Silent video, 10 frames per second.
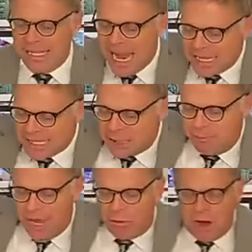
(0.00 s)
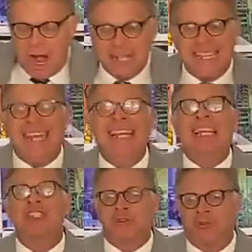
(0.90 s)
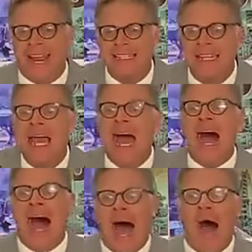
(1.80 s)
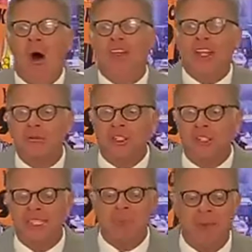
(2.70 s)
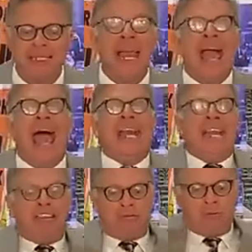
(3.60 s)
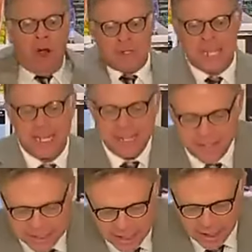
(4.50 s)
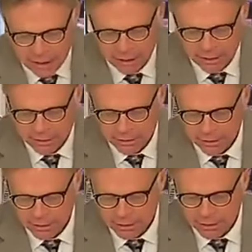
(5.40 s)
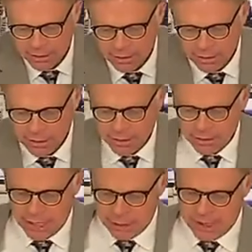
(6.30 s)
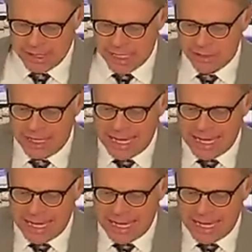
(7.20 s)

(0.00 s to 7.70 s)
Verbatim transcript: So he takes this big rock to illustrate how the destruction takes place, and he throws it into the sea. That's what it says.